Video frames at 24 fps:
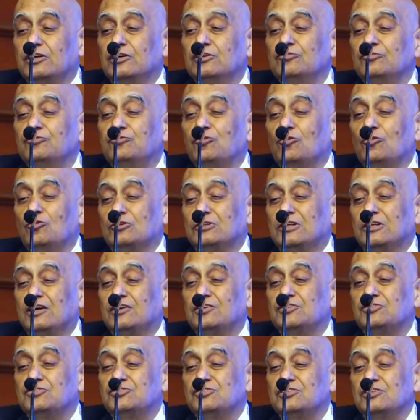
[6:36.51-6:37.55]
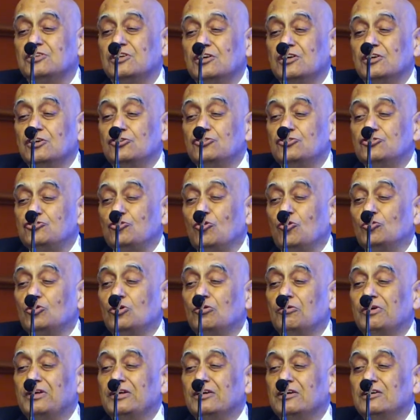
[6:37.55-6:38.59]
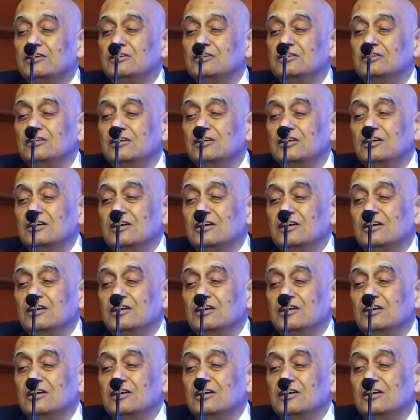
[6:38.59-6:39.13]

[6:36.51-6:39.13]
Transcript: inflow that is shown over here,